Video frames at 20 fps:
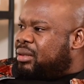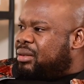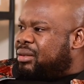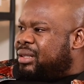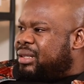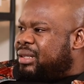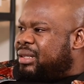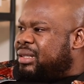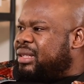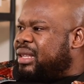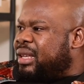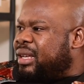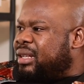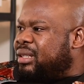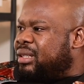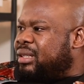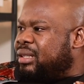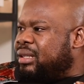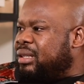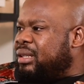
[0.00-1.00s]
You mm-hmm.
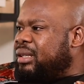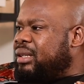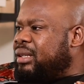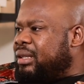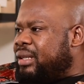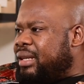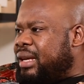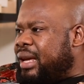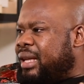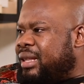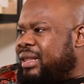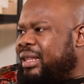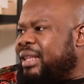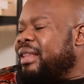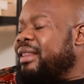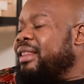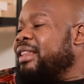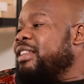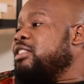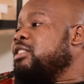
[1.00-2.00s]
understand? Mm-hmm. Yeah,
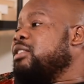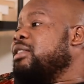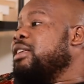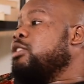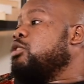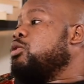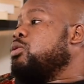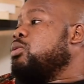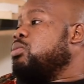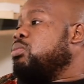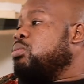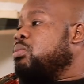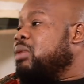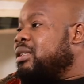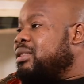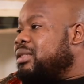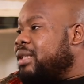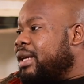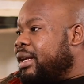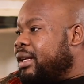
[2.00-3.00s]
that, that, that's
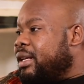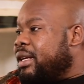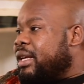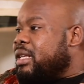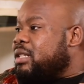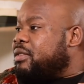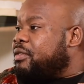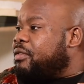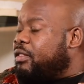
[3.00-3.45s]
the 10 years,